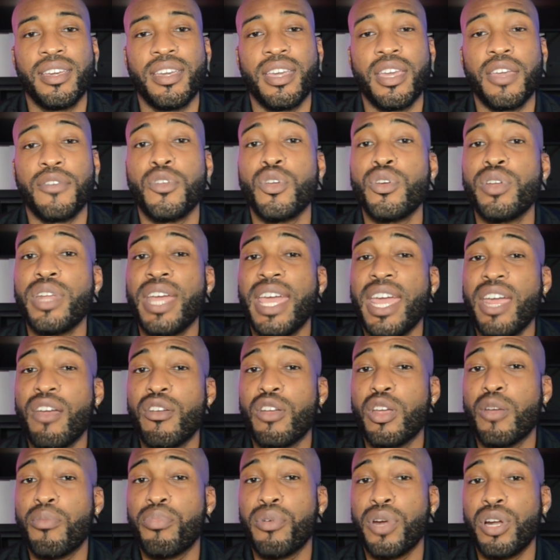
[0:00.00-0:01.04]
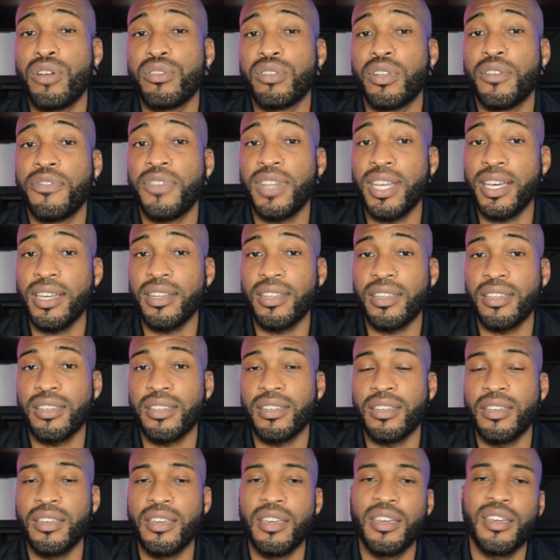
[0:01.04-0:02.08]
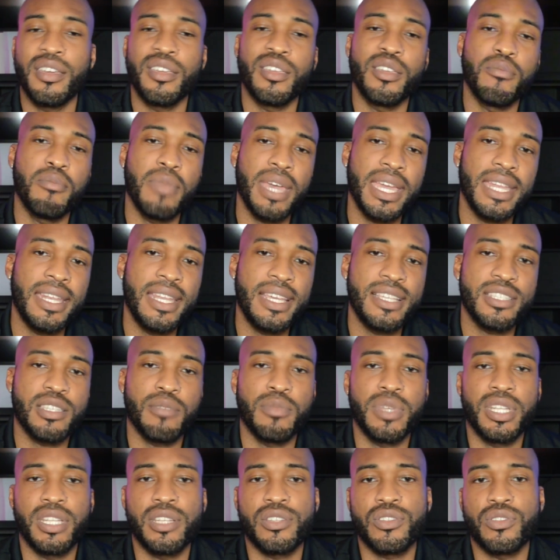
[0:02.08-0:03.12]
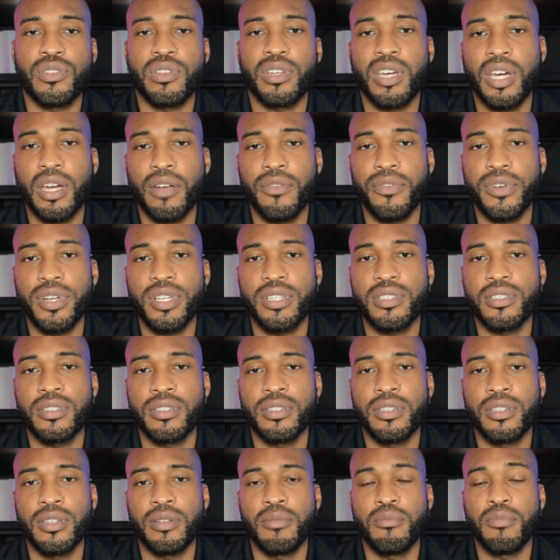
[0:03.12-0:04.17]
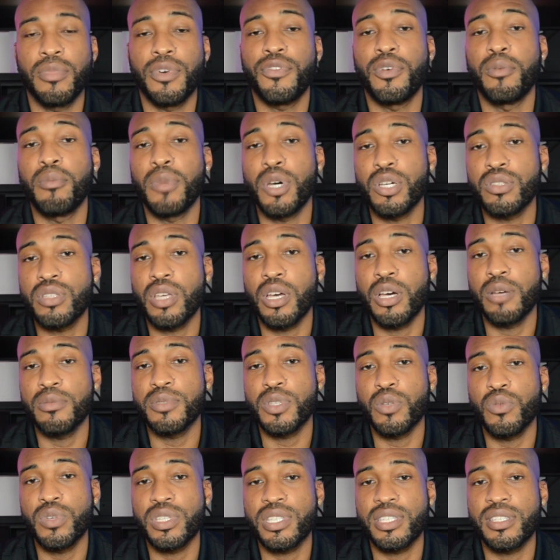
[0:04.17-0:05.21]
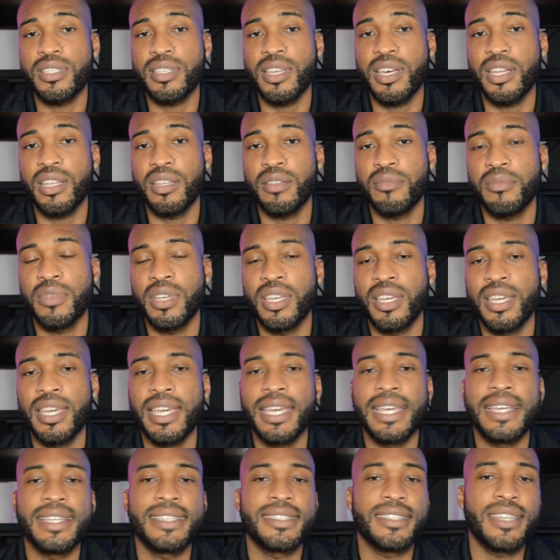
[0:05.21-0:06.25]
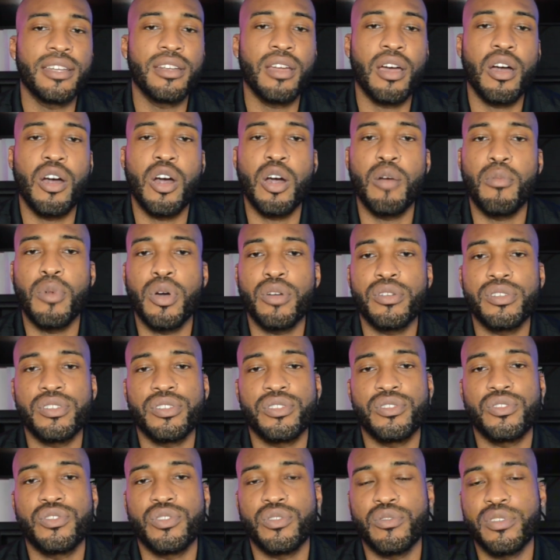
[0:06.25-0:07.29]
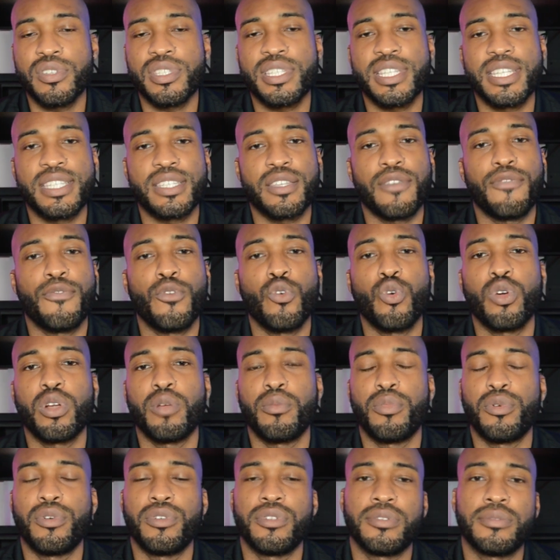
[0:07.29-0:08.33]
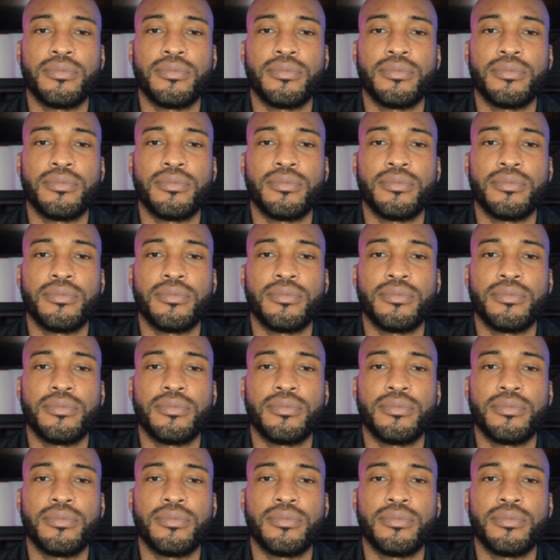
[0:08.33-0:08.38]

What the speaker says: If you're in an area prone to flooding, you may need some additional coverage, but for most homes in Winston-Salem, standard homeowners insurance is affordable.